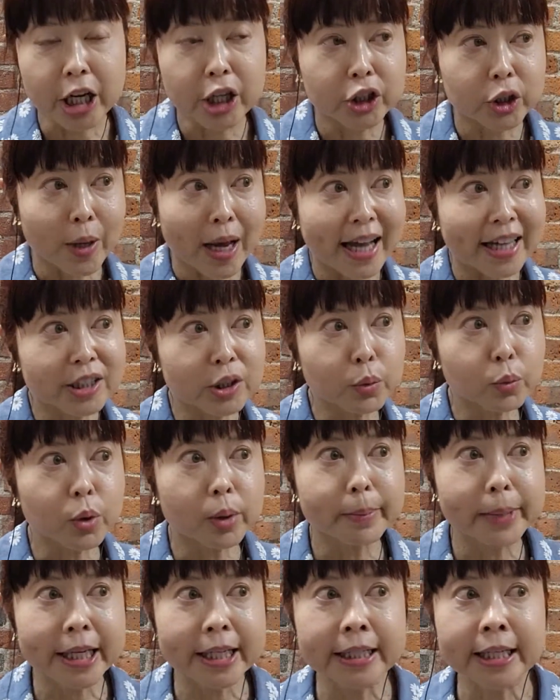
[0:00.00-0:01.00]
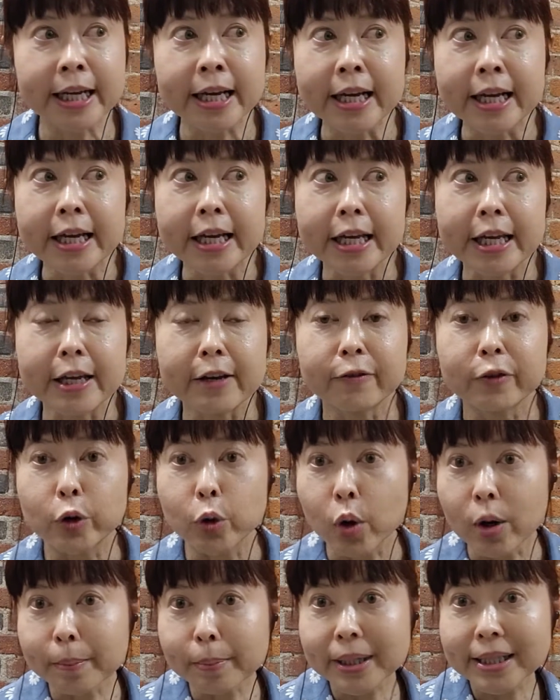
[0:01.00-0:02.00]
So as a woman, if
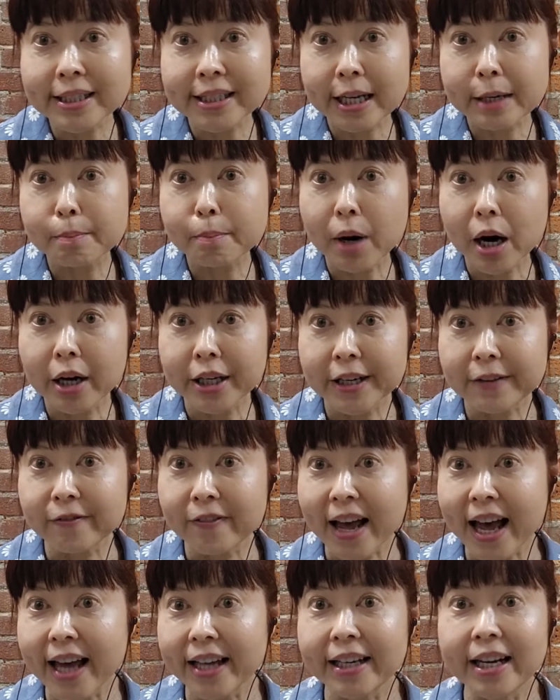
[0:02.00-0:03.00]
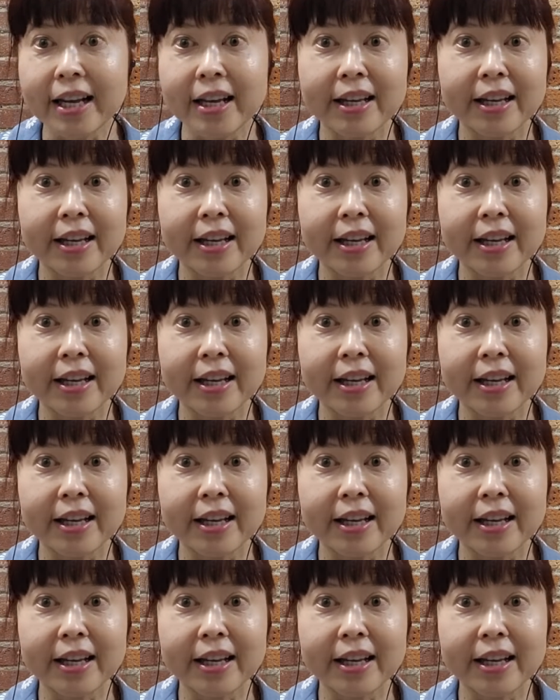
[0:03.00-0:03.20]
your percent body fat